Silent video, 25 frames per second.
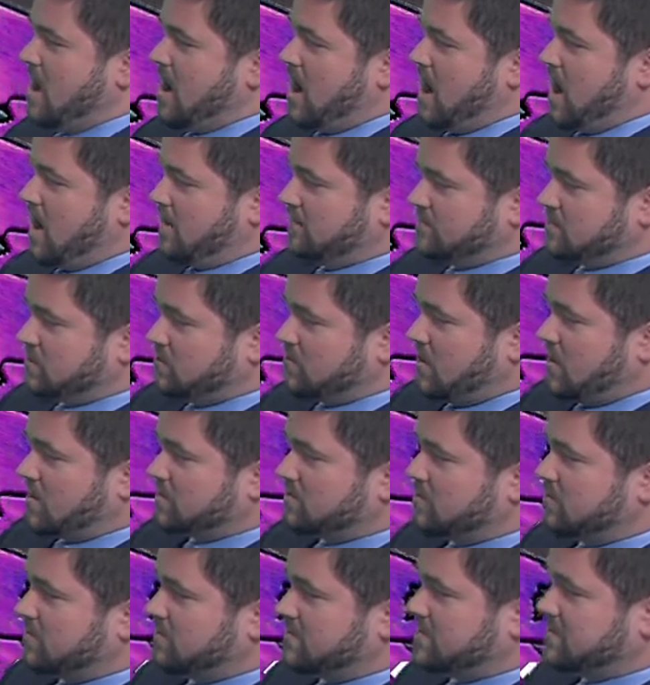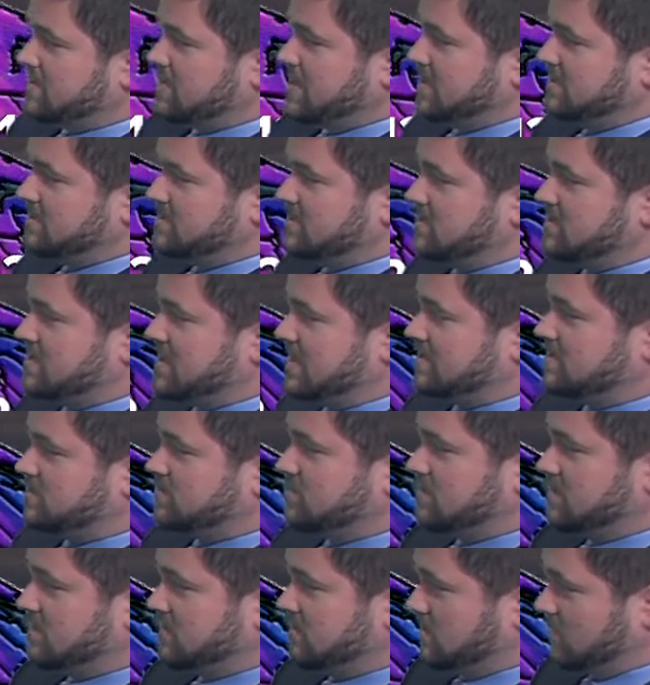Off to our north and east, so that's
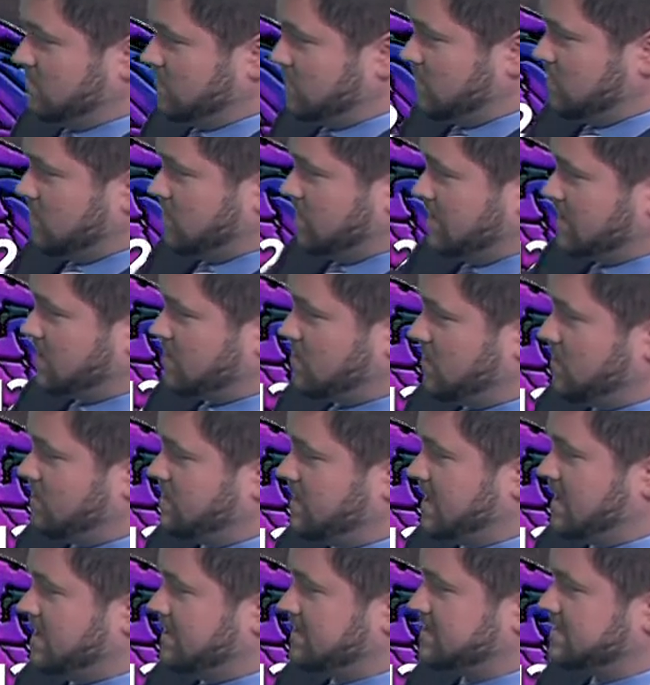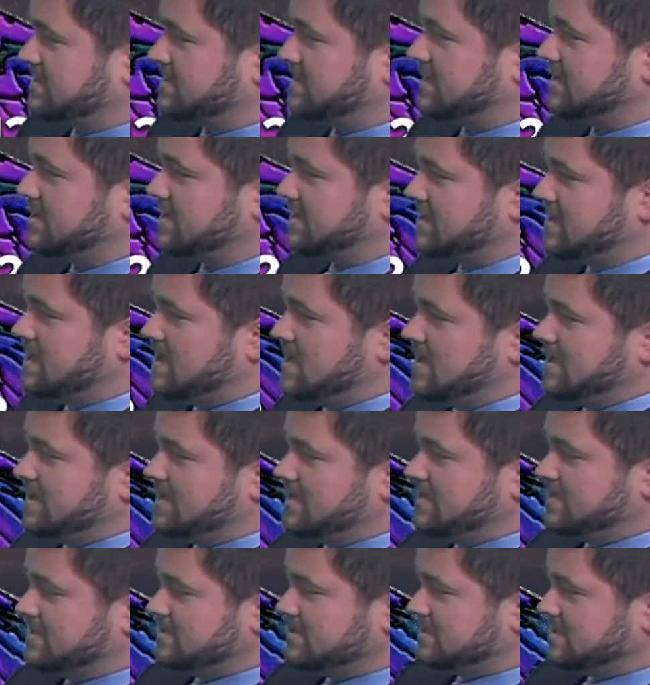where the really cold air is centered.
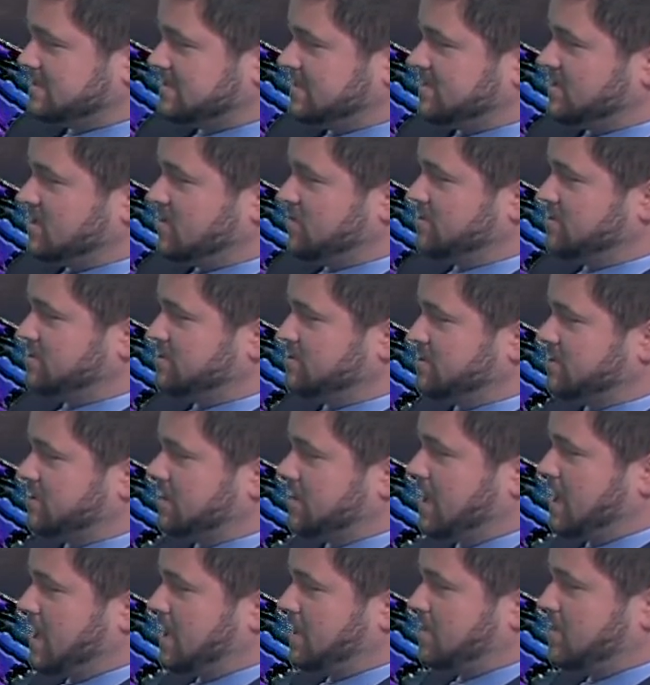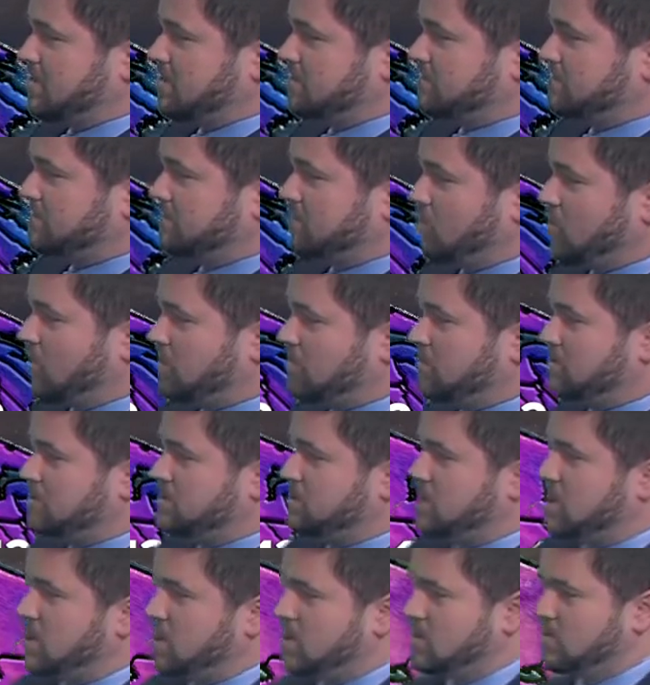It is zero in Chicago, four
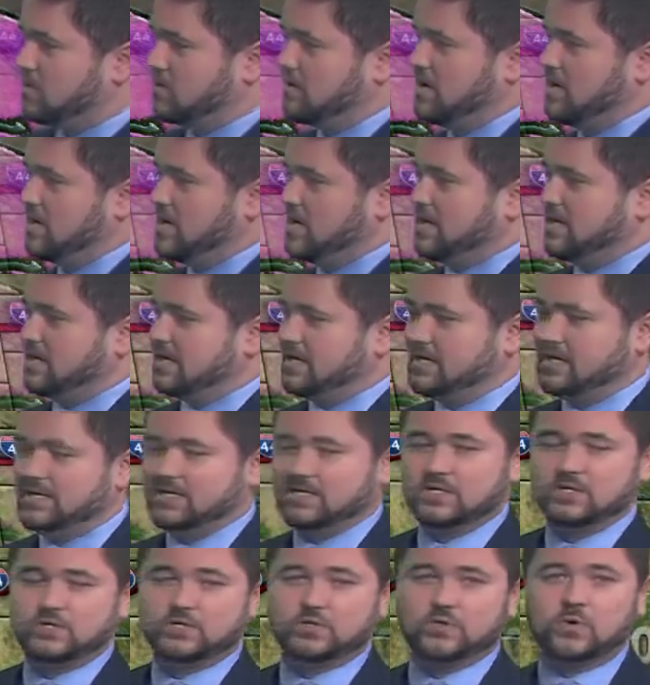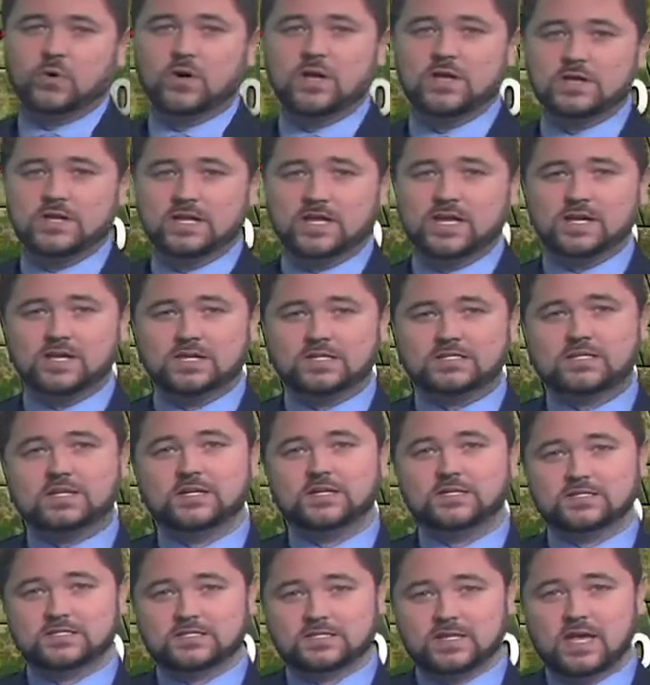below in Detroit. And again, it's
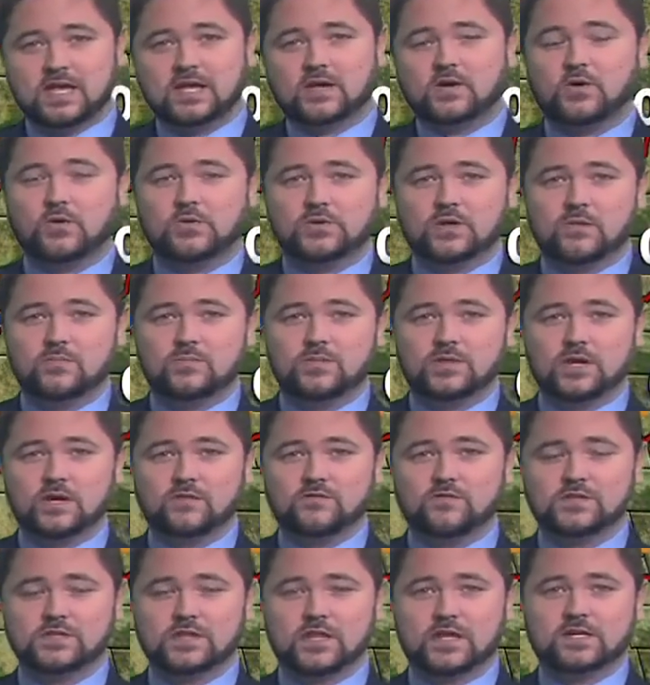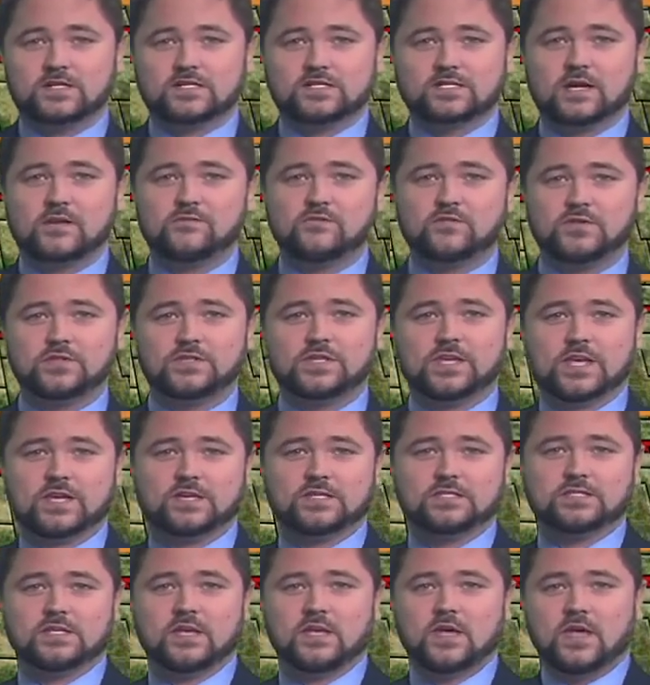going to stay cold up there for the next several
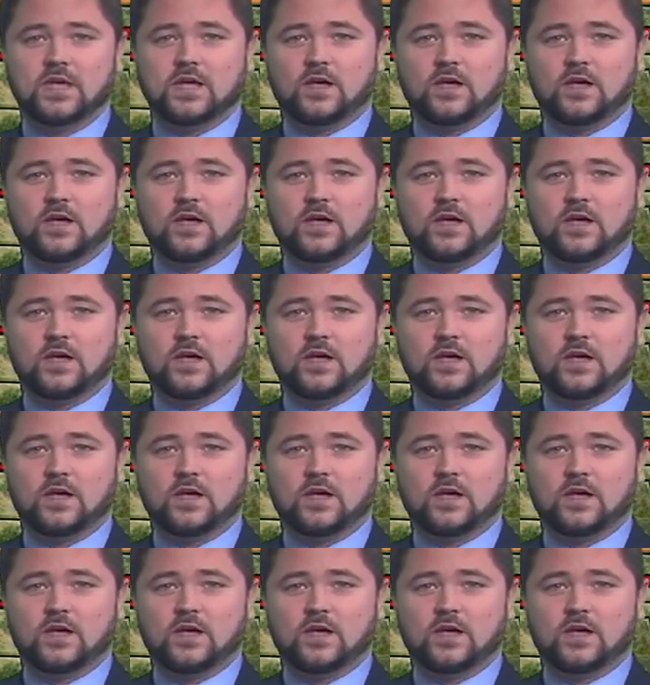days.